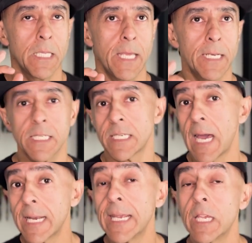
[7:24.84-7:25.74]
It is
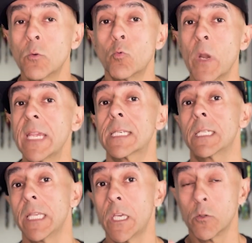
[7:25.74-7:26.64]
not a race
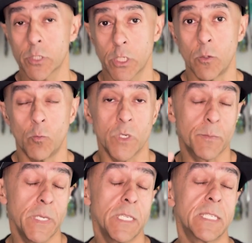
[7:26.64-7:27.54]
legal shoe,
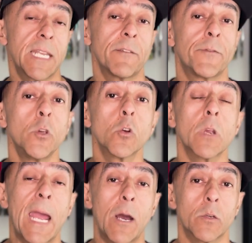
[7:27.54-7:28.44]
which means that if
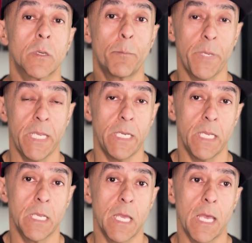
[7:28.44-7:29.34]
you're out
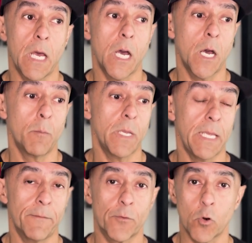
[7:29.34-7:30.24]
competing
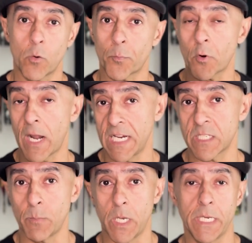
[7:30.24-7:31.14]
for
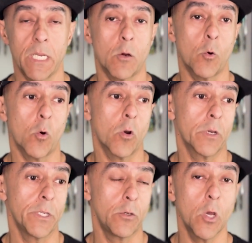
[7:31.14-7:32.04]
prize money, or
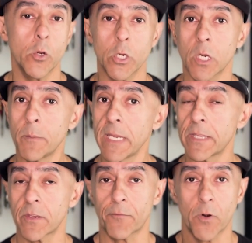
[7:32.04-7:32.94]
you're going to be
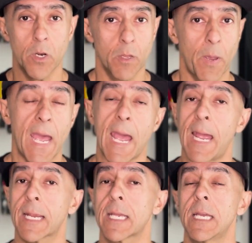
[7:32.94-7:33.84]
at the front of the
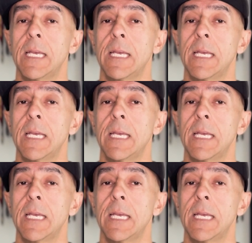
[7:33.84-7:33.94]
pack,